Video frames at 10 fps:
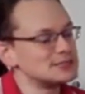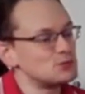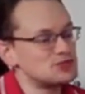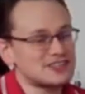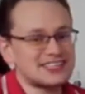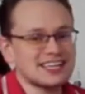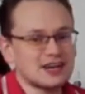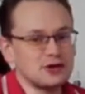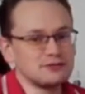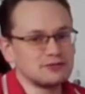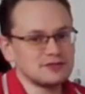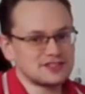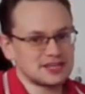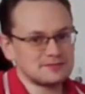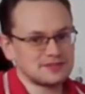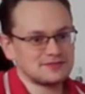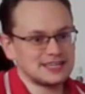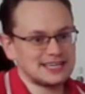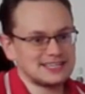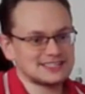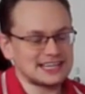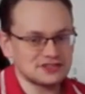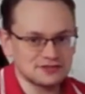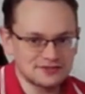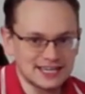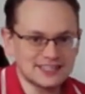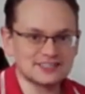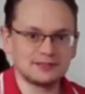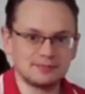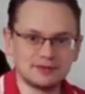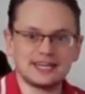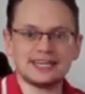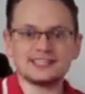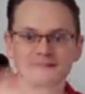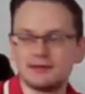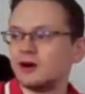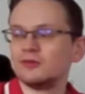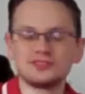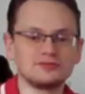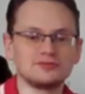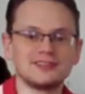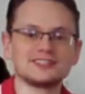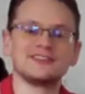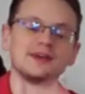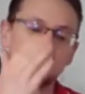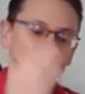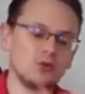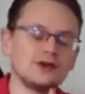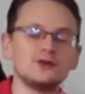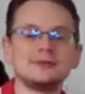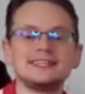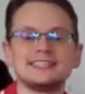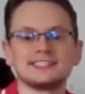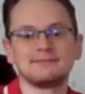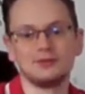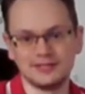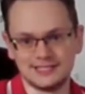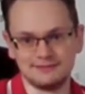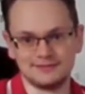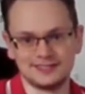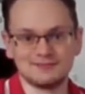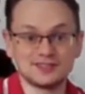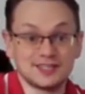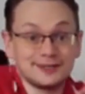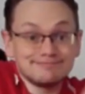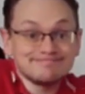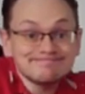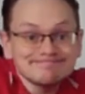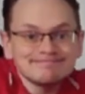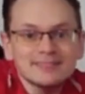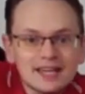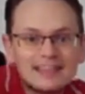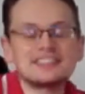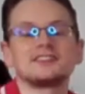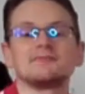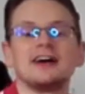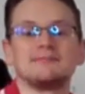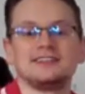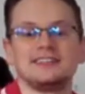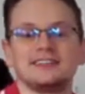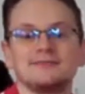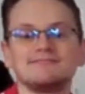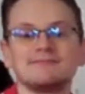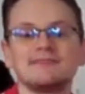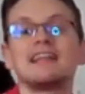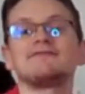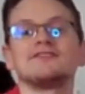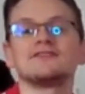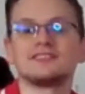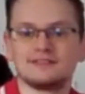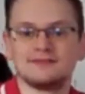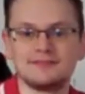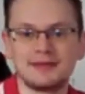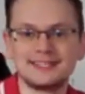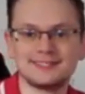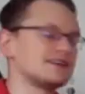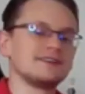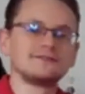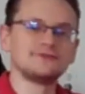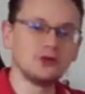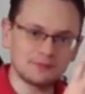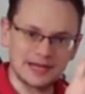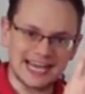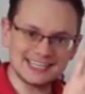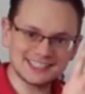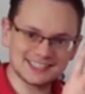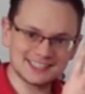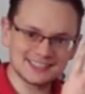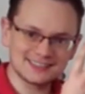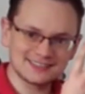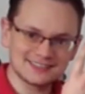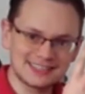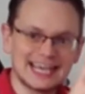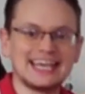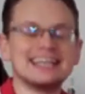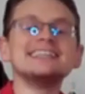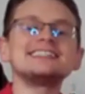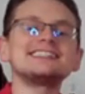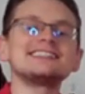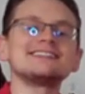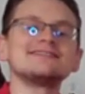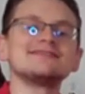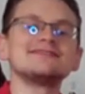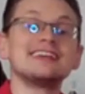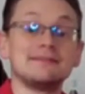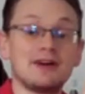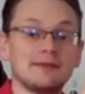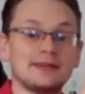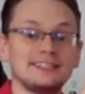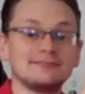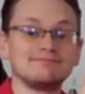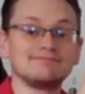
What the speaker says: which I think overall in terms of the stature of things and the bookies and polls and all the rest of it will be disappointing for them. So that's just my opinion though. La France, 5th place. 4th place is, in my opinion,